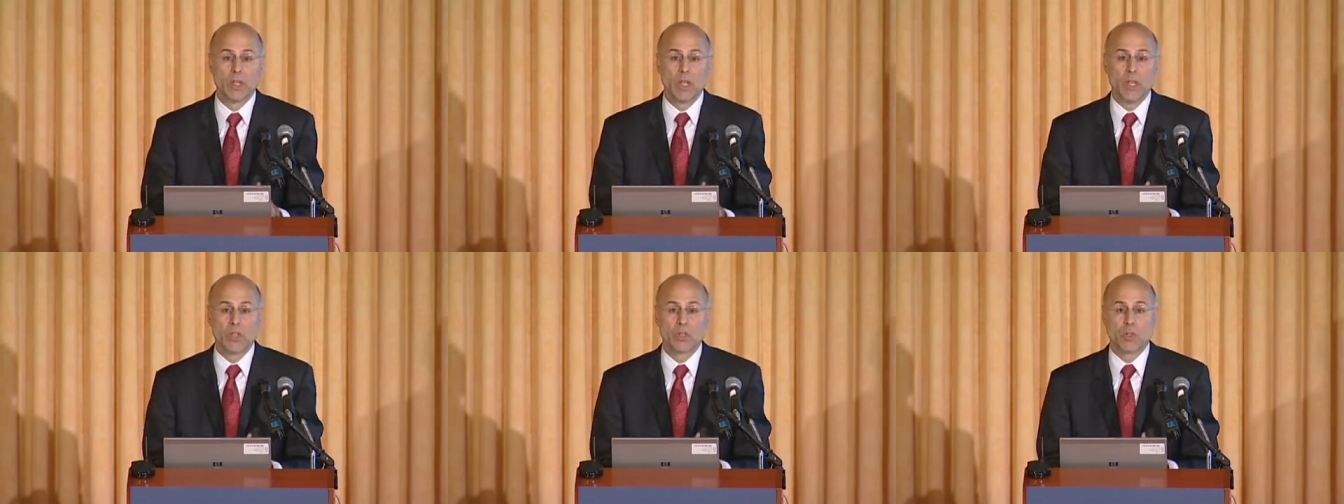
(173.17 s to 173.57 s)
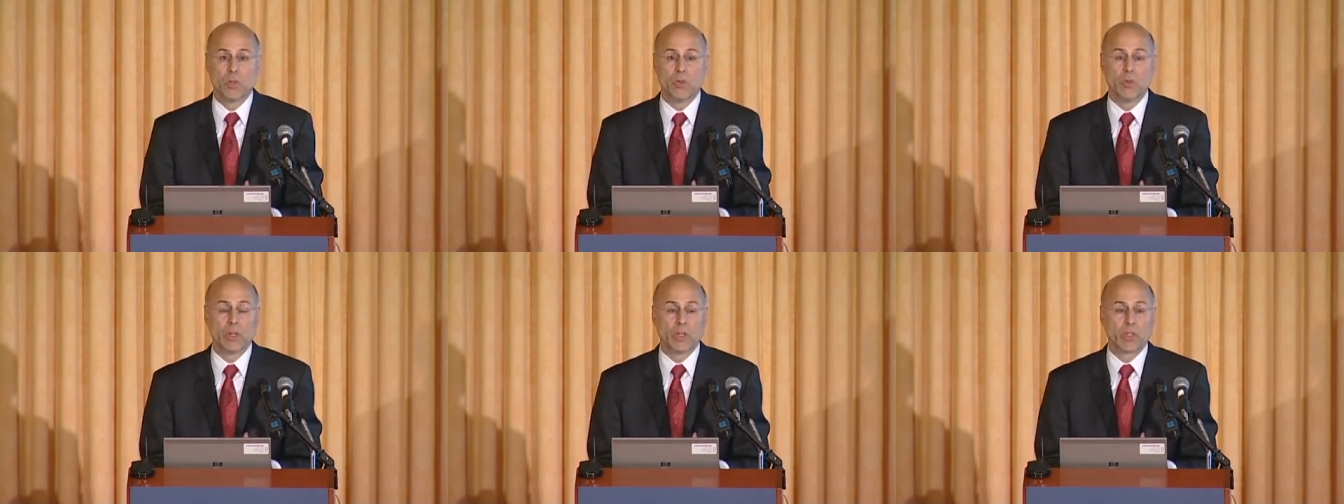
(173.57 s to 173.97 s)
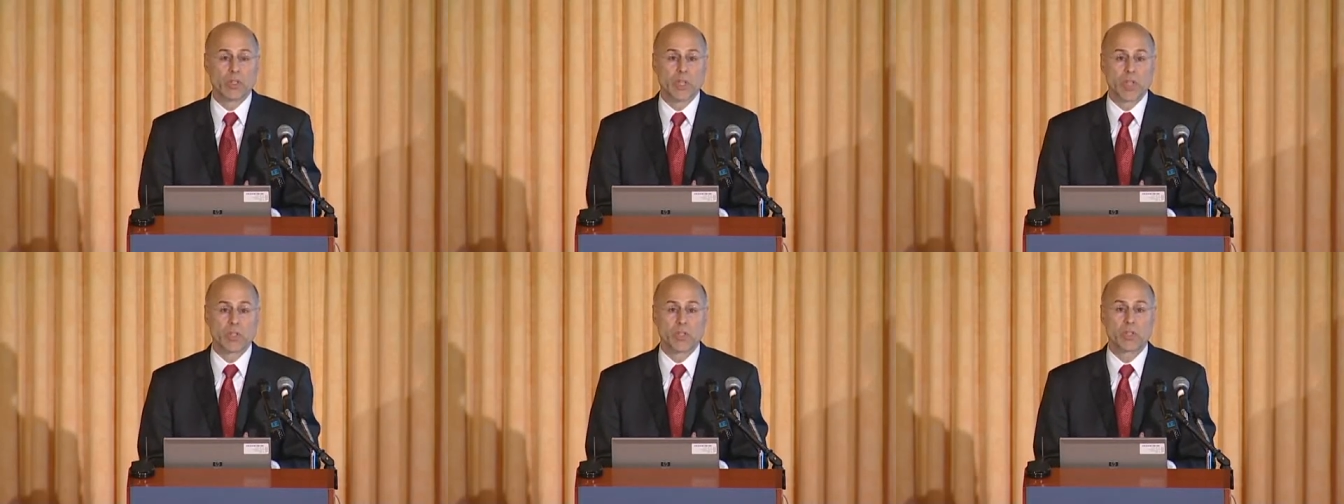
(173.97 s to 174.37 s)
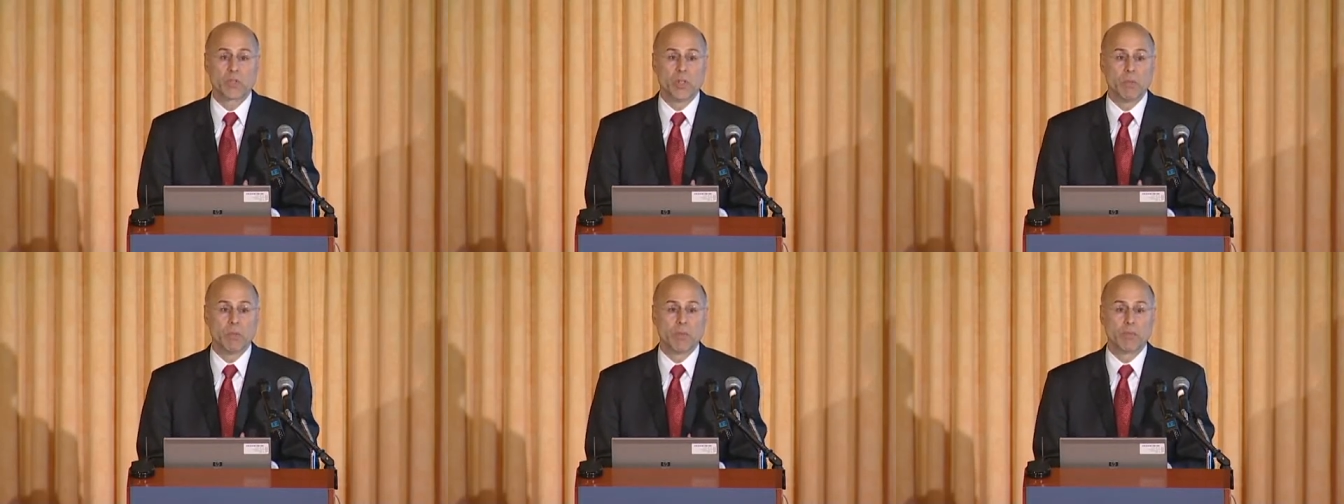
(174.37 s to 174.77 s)
is to assess a
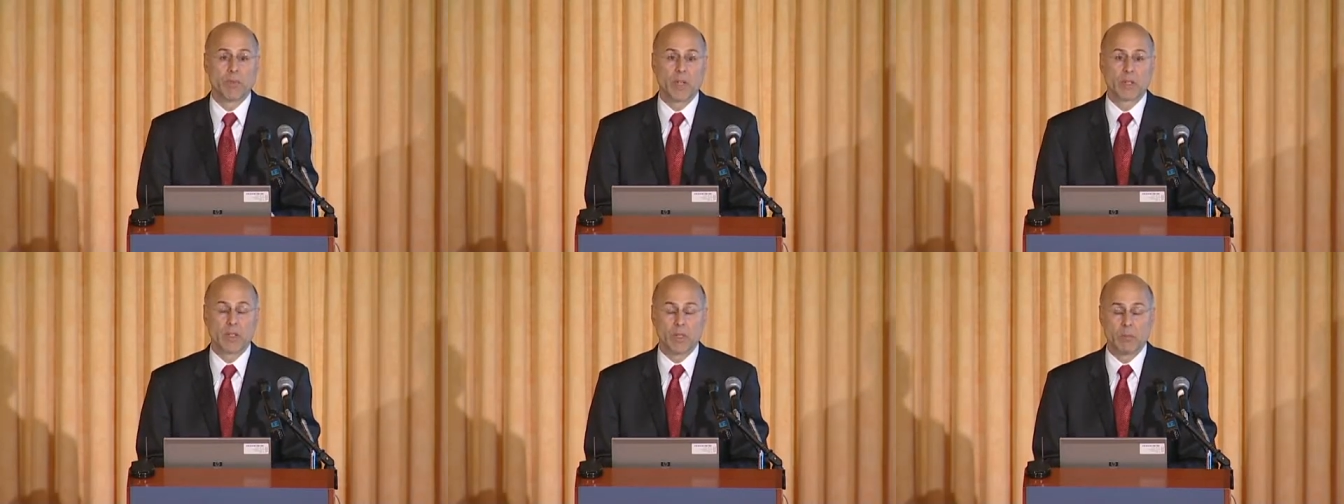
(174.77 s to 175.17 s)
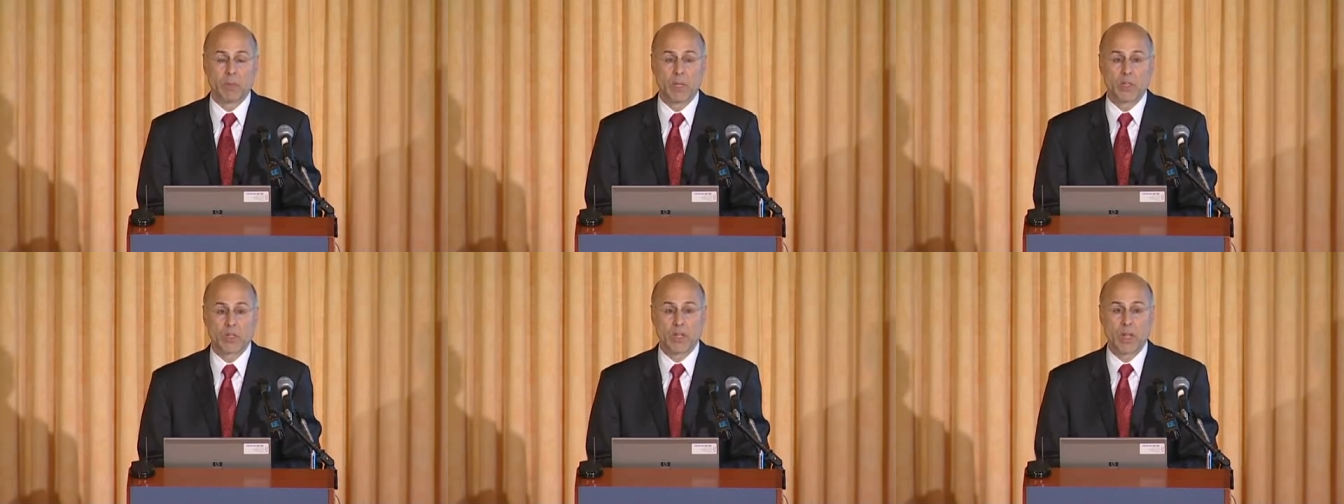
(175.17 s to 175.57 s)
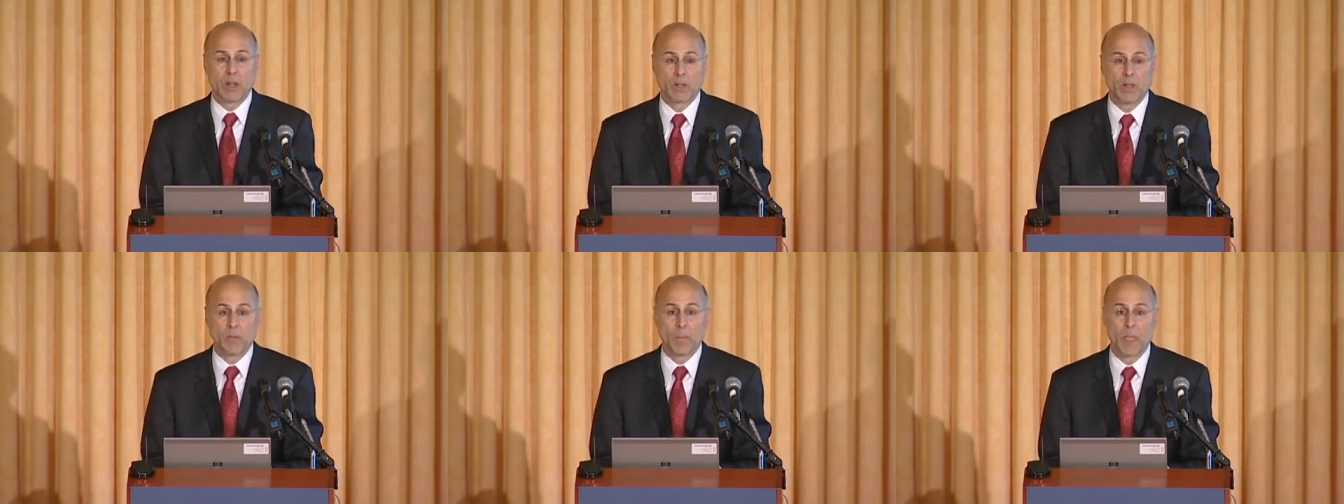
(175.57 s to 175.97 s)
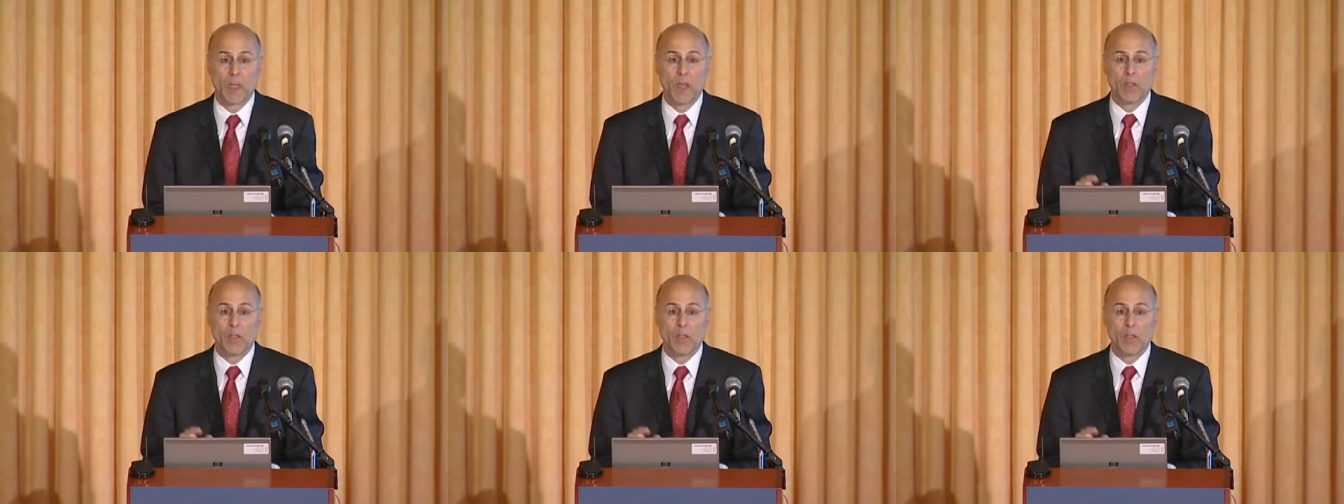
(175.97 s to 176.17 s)
treatment effect on a patient outcome.